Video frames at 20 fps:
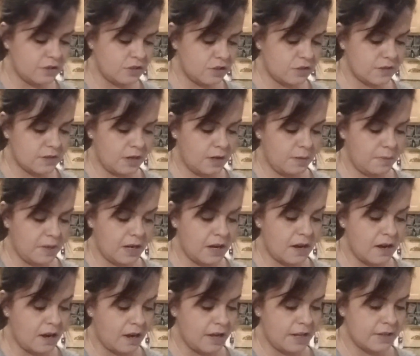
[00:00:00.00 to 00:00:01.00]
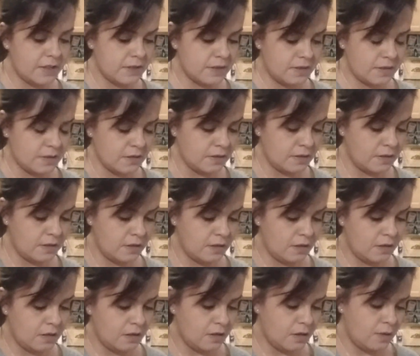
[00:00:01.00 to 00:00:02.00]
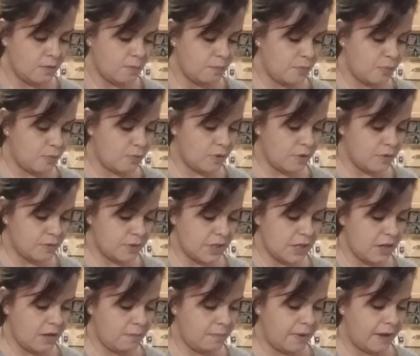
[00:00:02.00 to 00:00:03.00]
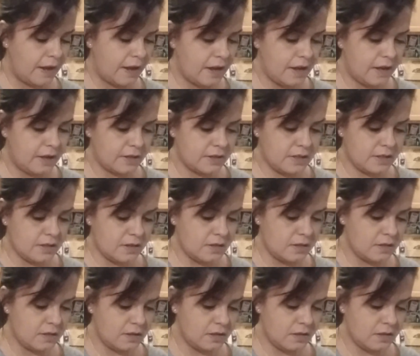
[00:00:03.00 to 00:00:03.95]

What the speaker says: It's just gonna be a nice, protein-packed,